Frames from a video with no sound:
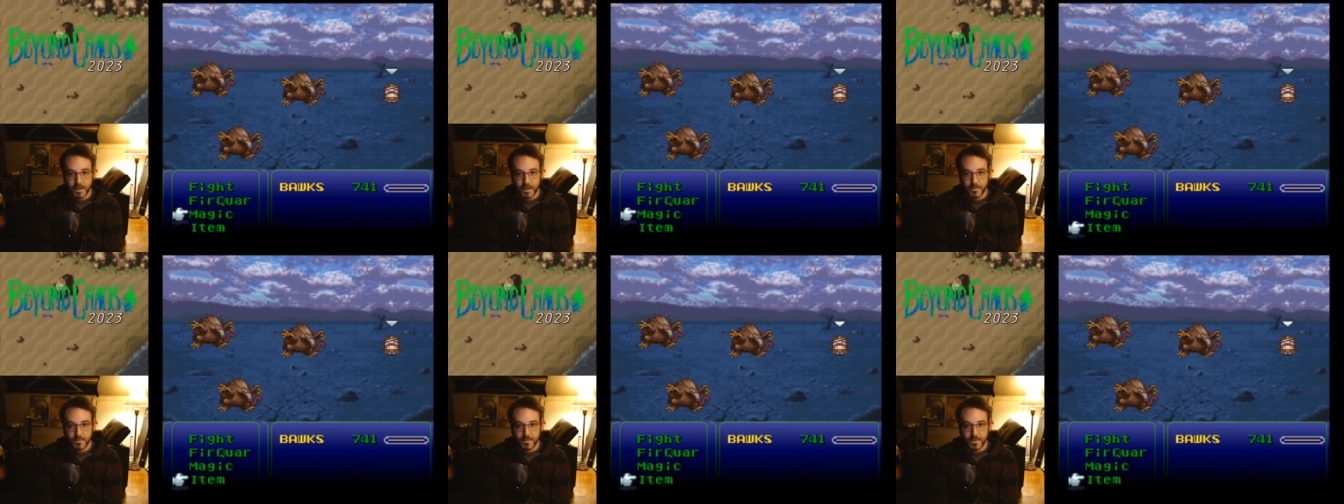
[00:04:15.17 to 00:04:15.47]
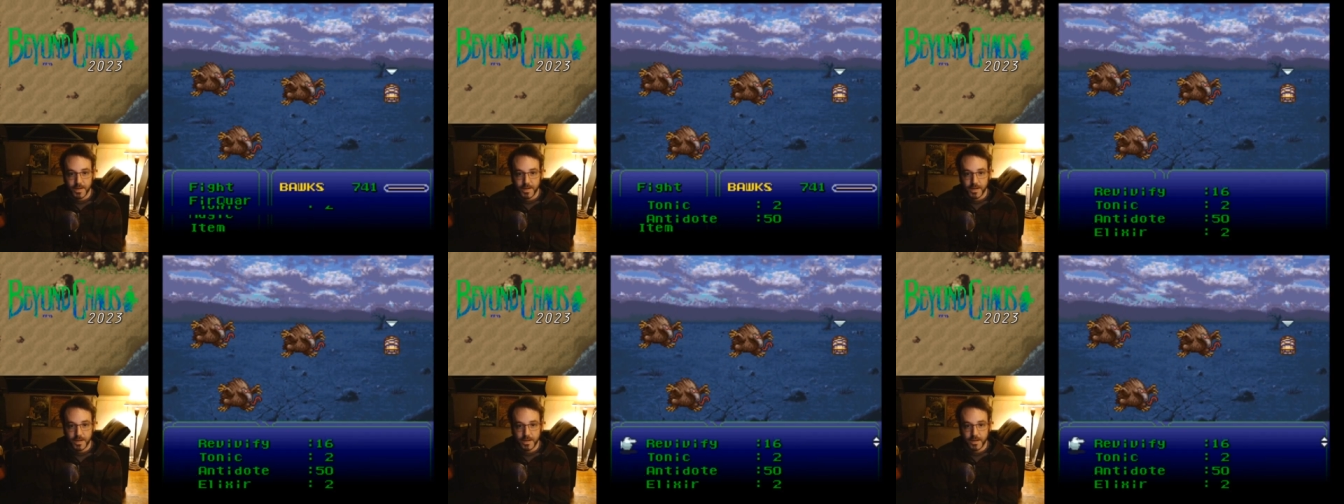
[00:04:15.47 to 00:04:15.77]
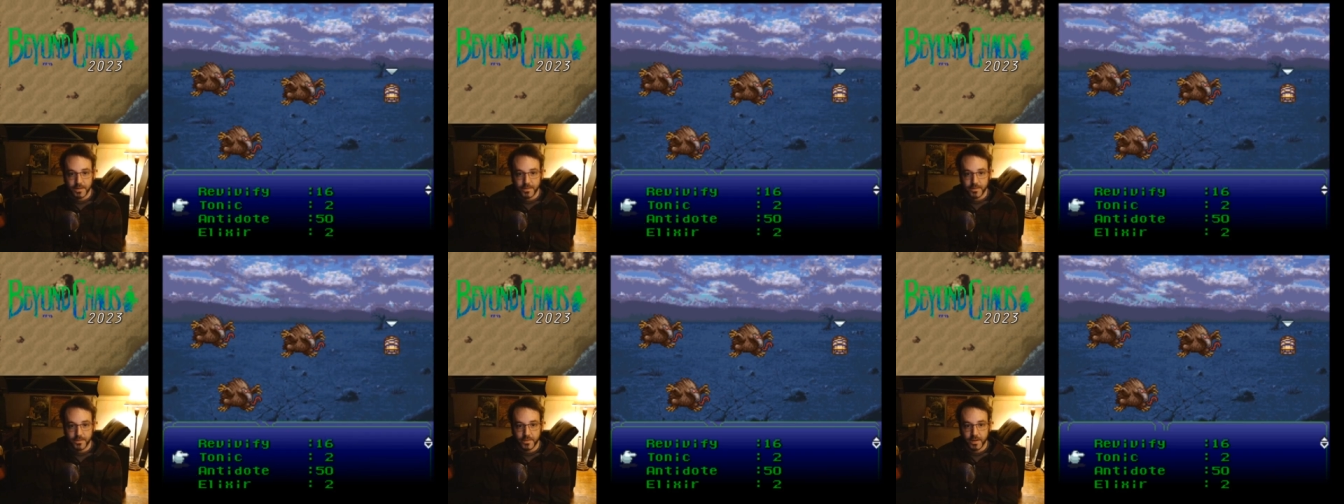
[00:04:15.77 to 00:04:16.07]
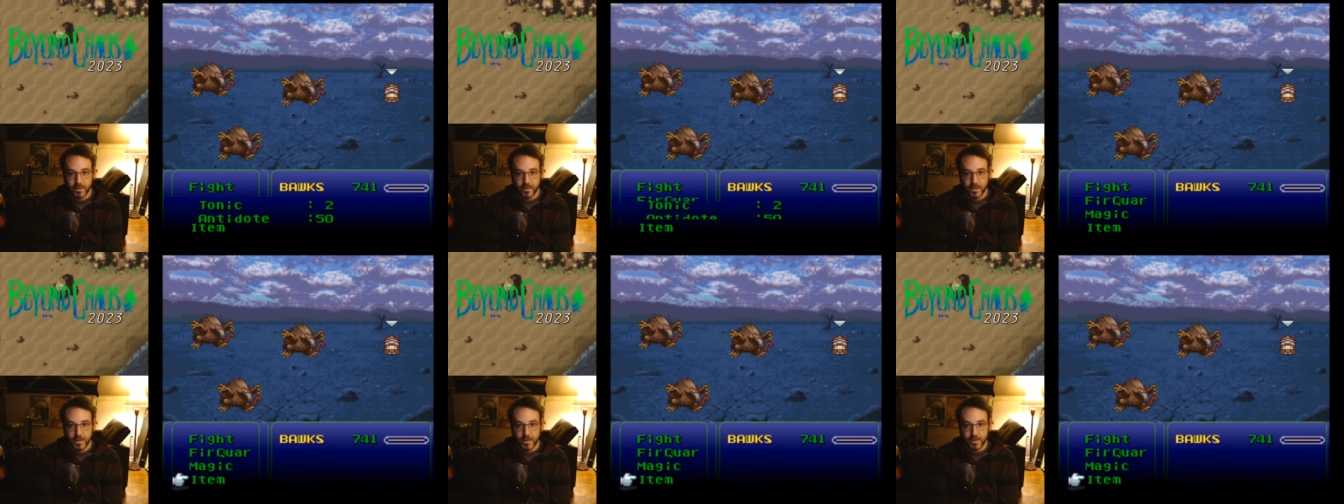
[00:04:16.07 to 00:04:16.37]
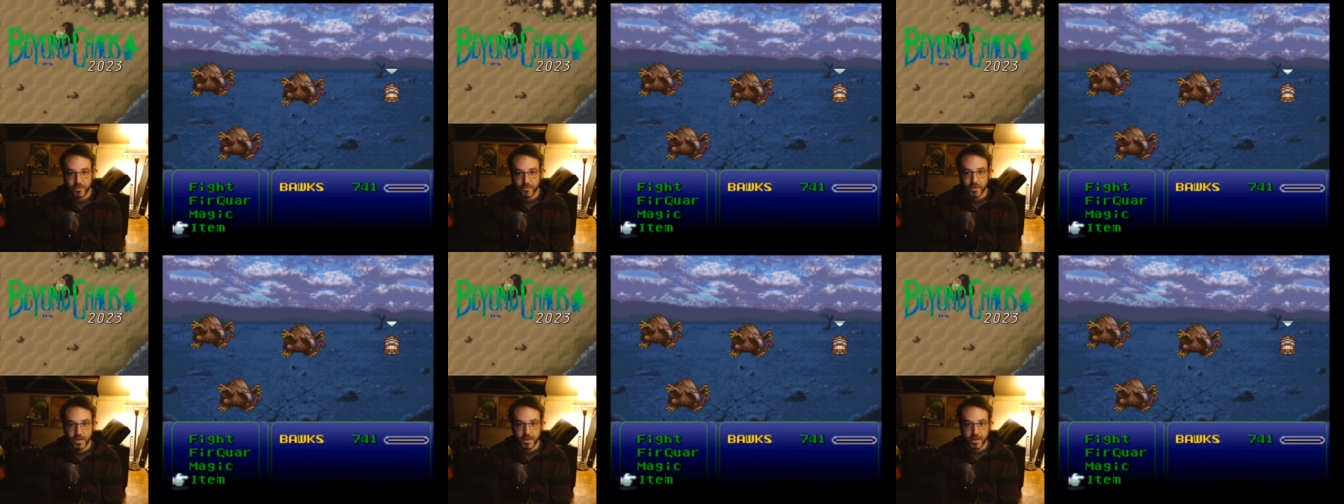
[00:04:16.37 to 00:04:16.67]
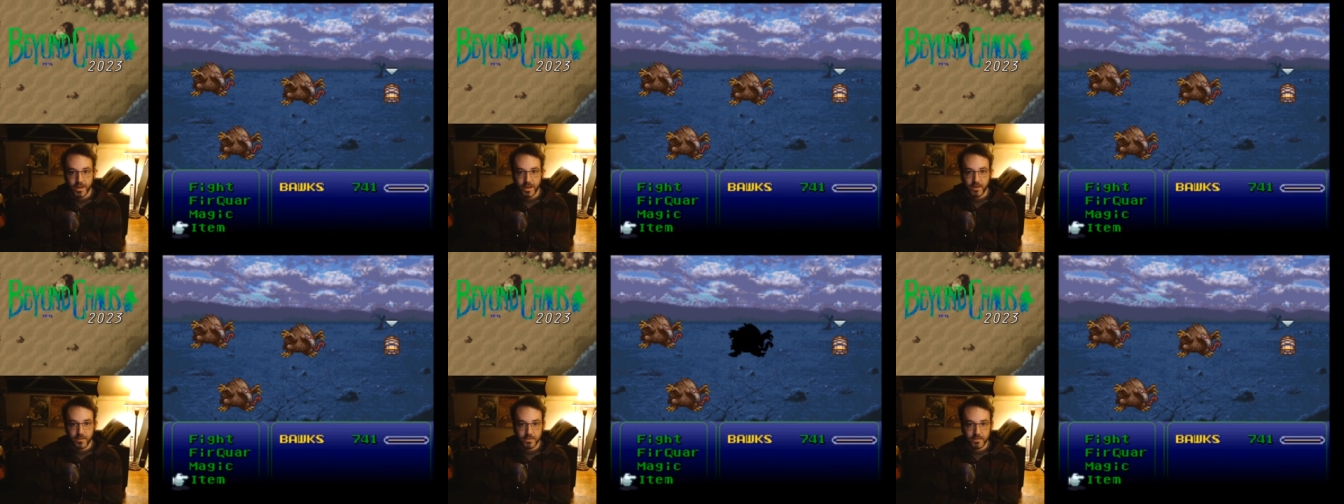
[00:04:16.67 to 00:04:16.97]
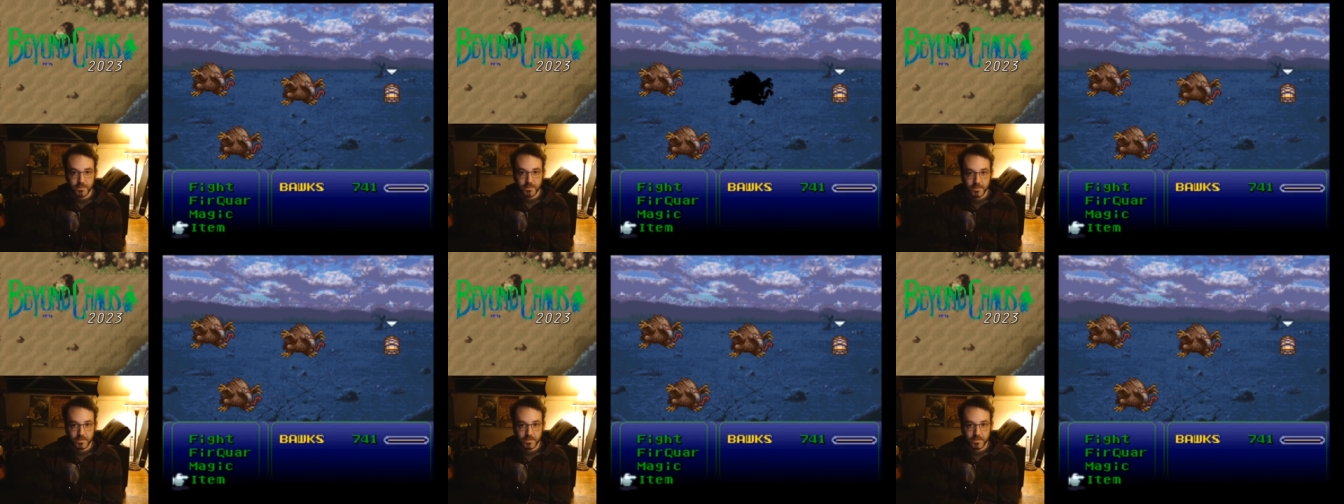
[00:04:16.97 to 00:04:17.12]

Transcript: I'm not gonna stick around to find out.